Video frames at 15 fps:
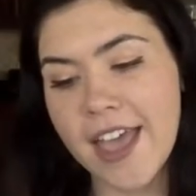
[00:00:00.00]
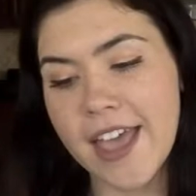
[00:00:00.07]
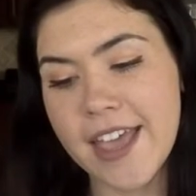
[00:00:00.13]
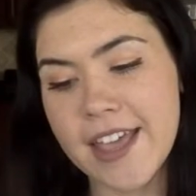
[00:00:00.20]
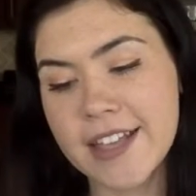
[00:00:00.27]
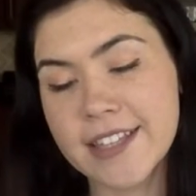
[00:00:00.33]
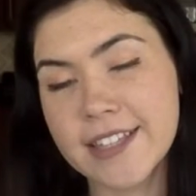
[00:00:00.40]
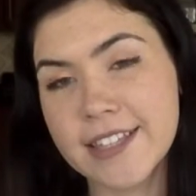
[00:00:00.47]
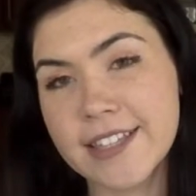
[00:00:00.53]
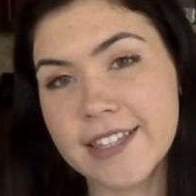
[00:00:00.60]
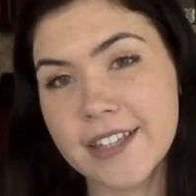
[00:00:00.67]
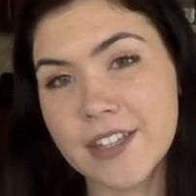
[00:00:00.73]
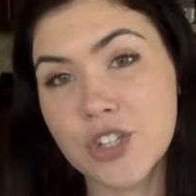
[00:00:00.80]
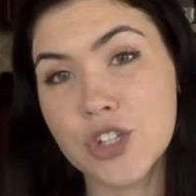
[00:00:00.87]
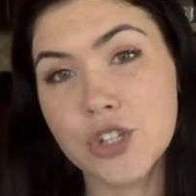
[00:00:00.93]

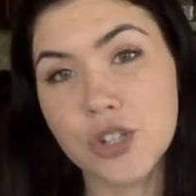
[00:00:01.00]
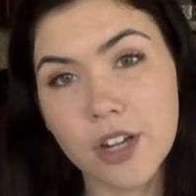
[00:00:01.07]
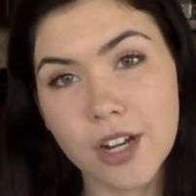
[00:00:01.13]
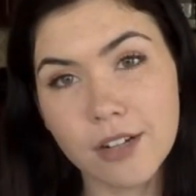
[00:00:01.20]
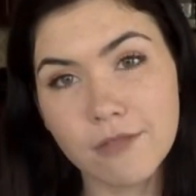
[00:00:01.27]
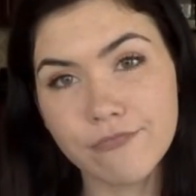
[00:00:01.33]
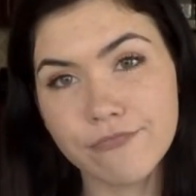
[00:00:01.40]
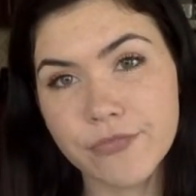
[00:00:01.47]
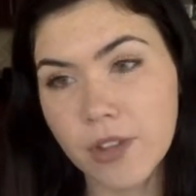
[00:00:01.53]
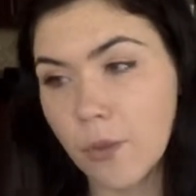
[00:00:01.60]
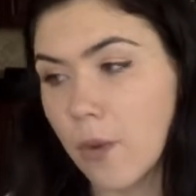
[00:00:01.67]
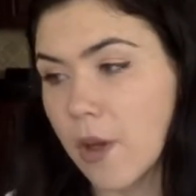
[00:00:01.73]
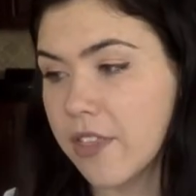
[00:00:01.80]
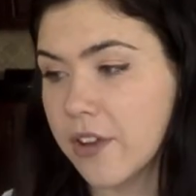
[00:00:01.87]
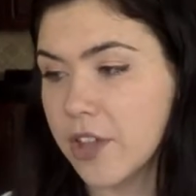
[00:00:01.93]
It's sugar,
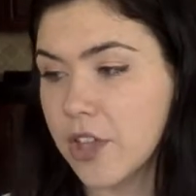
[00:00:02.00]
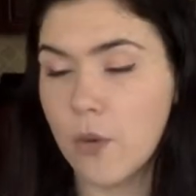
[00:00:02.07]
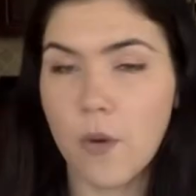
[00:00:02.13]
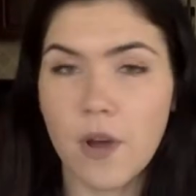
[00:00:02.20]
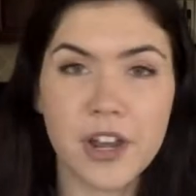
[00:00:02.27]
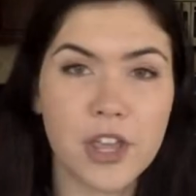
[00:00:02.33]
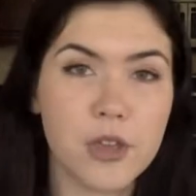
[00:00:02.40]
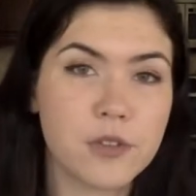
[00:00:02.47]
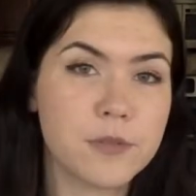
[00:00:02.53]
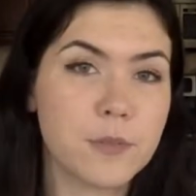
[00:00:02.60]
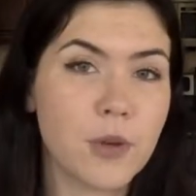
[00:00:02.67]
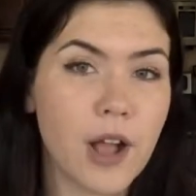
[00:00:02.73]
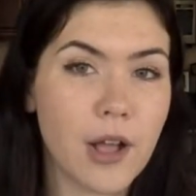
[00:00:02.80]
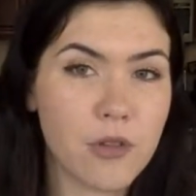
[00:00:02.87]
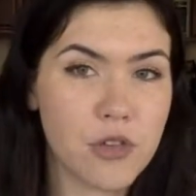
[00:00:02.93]
whether you want to use
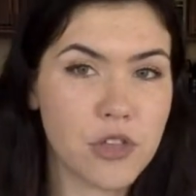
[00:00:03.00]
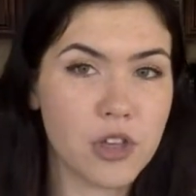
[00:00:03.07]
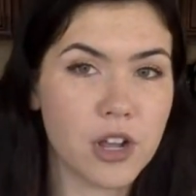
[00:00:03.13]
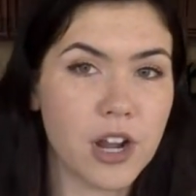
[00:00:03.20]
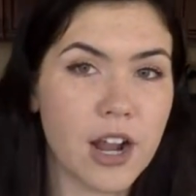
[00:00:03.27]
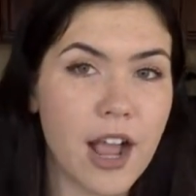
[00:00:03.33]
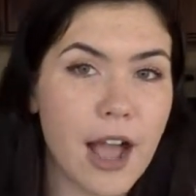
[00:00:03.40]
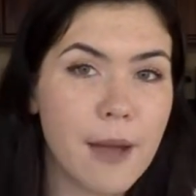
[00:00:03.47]
brown sugar.